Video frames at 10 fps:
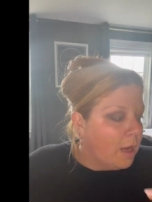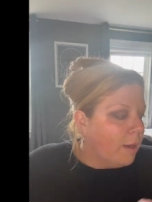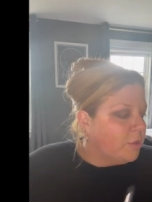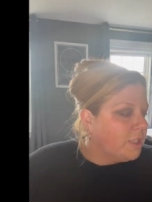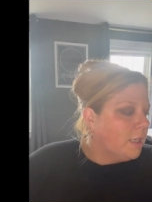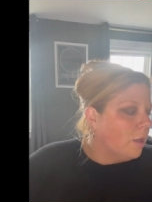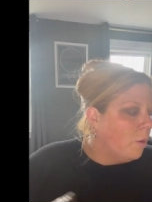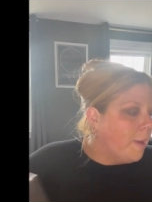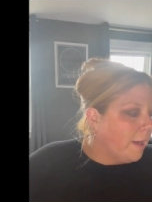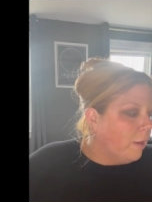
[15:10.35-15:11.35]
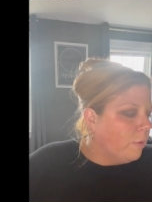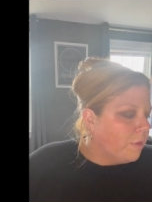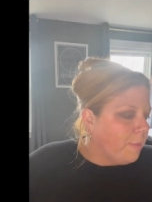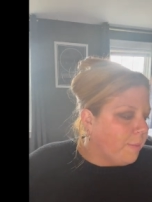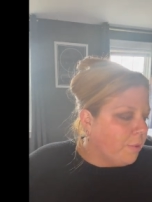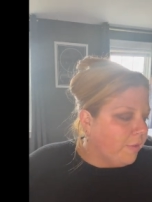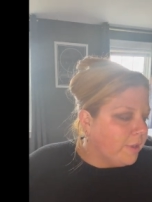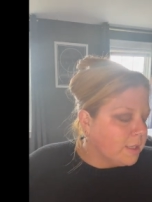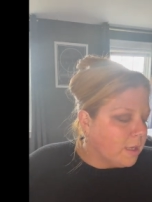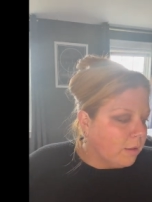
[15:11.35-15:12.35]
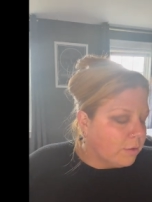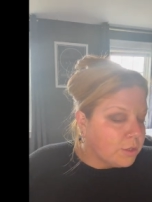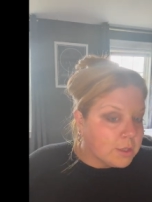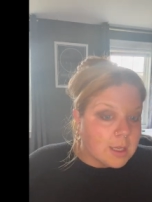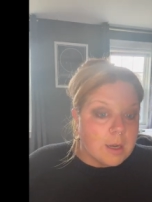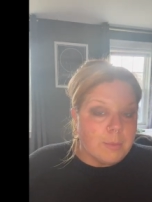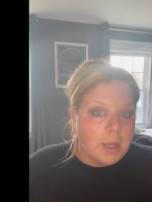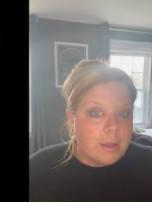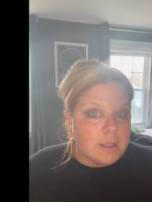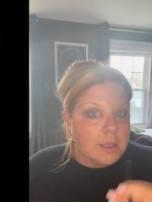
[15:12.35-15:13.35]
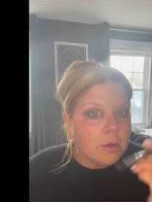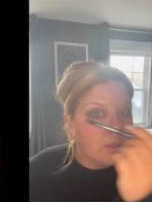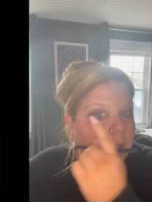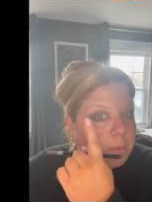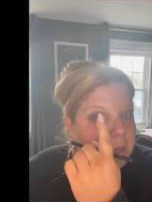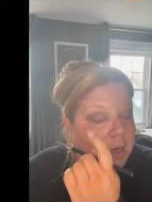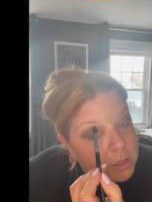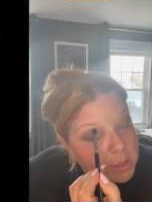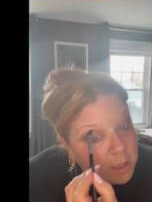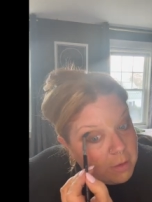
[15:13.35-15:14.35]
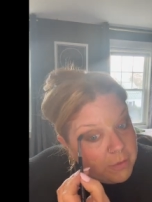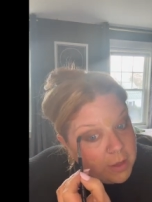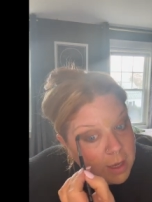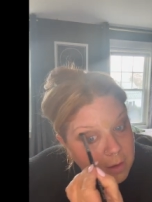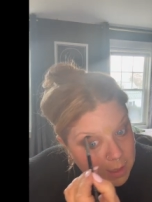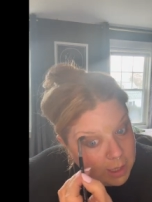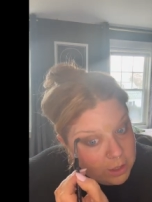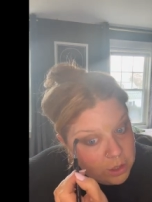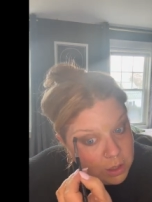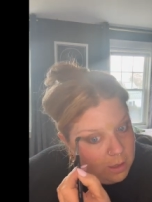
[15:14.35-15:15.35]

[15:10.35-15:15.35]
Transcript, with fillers: I'm just going to go back in with my previous color and just kind of blend this out a little bit. Just soften that edge.